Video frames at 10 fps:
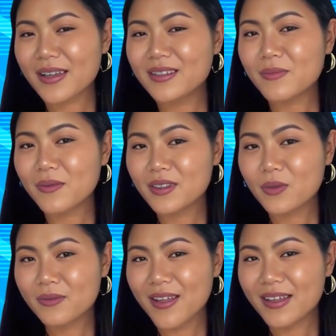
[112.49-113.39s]

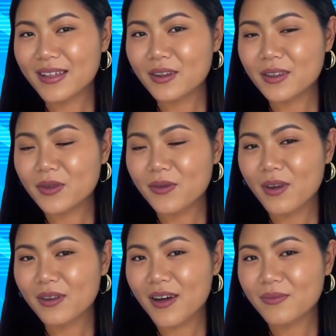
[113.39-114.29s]
individual gaining
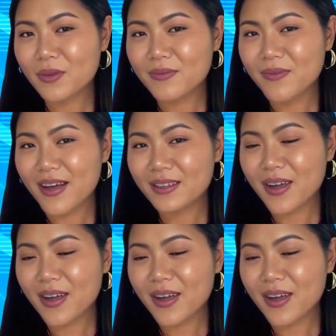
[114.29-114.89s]
control over a phone